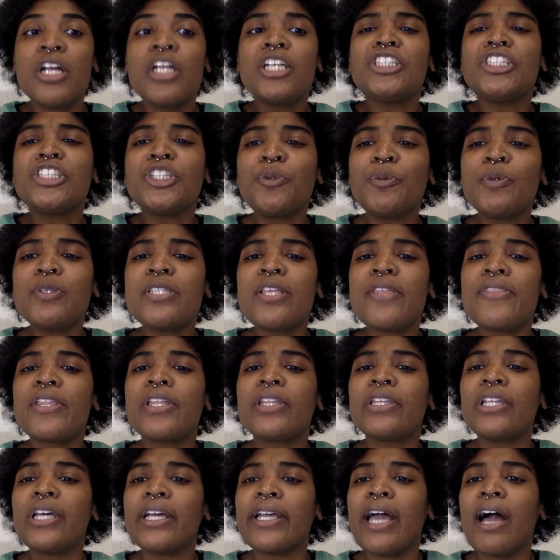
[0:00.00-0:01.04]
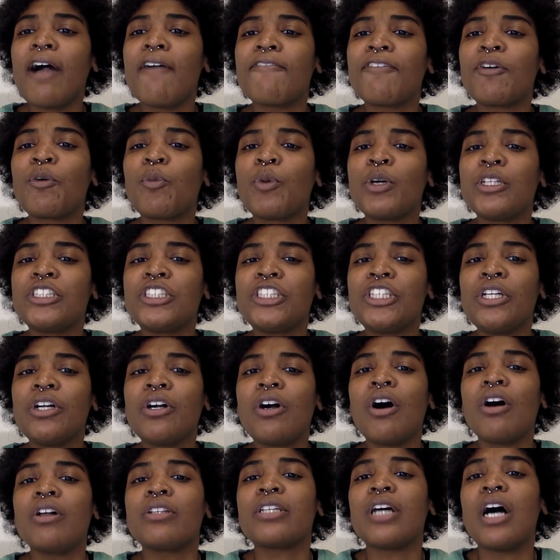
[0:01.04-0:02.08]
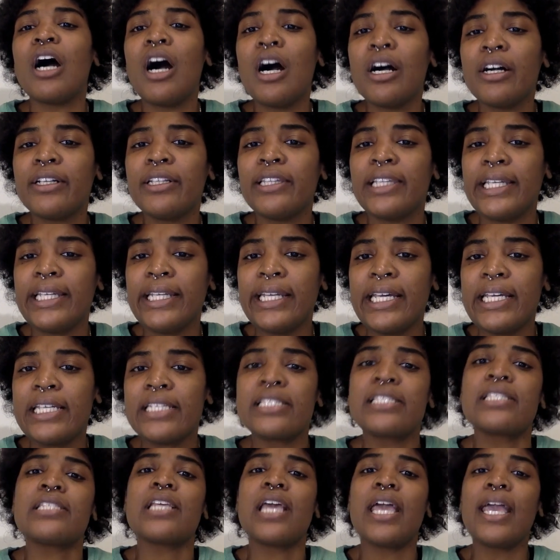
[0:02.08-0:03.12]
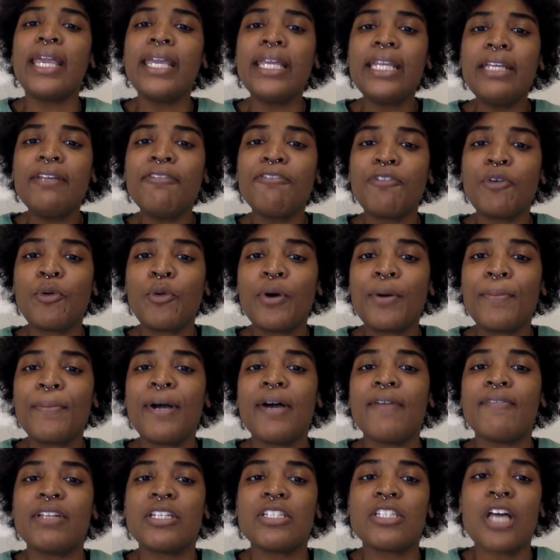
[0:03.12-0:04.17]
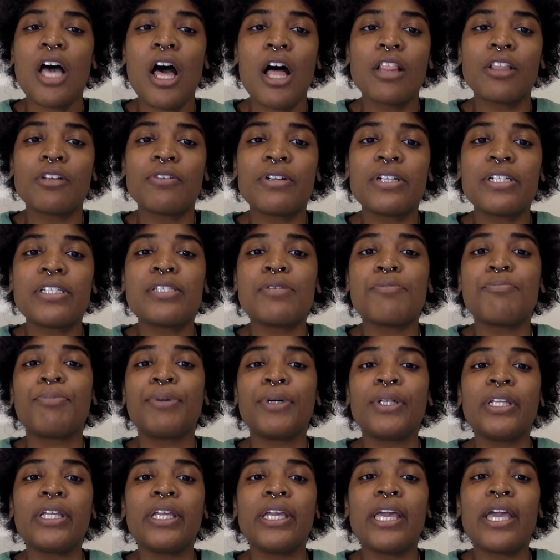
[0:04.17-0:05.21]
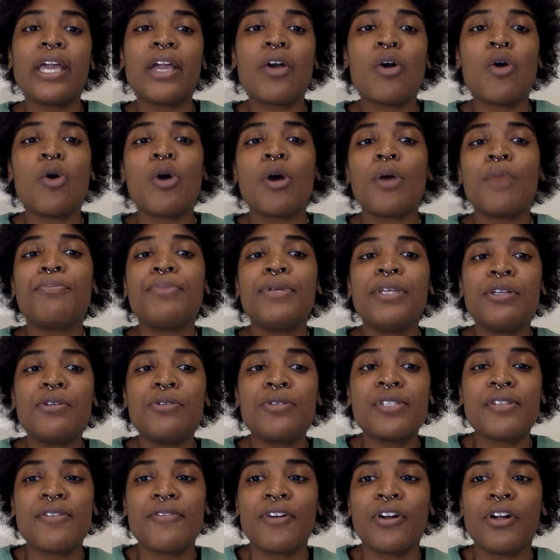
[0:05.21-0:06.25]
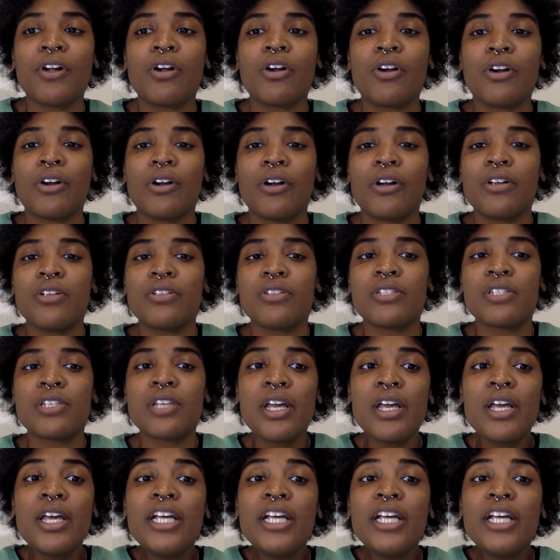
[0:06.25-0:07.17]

She was on the lookout for what she called ugliness, any form of intolerance, bullying, or abuse of her girls.